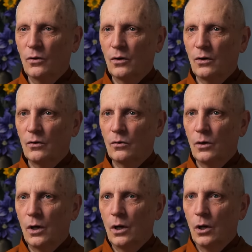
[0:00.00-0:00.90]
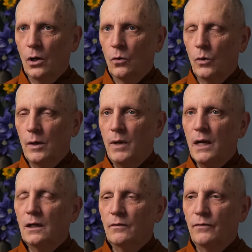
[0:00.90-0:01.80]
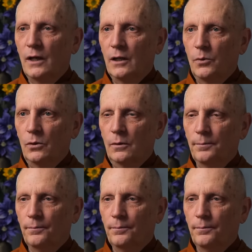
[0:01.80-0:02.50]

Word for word: Uh, we make it available